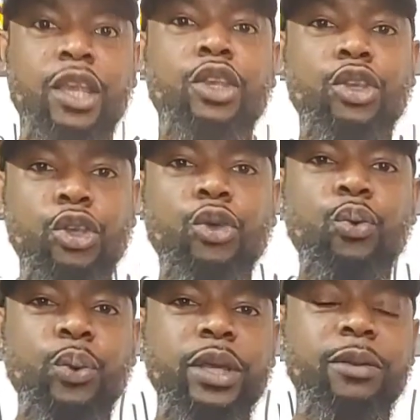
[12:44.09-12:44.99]
you
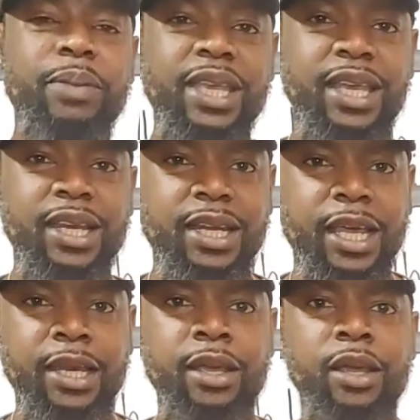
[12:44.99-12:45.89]
will be
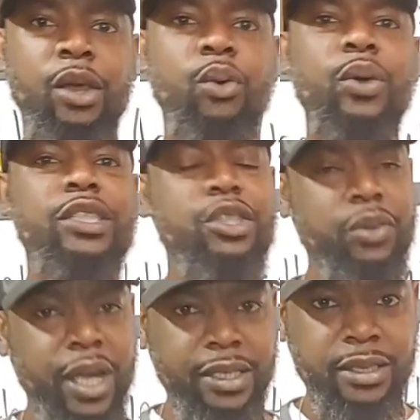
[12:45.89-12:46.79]
inundated with
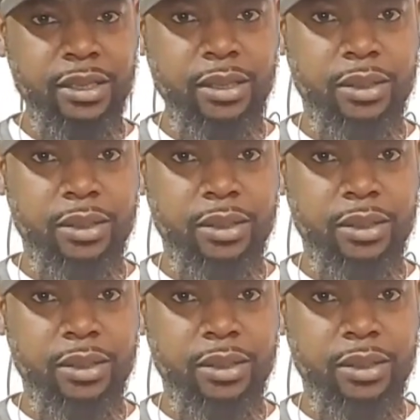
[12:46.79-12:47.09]
stress.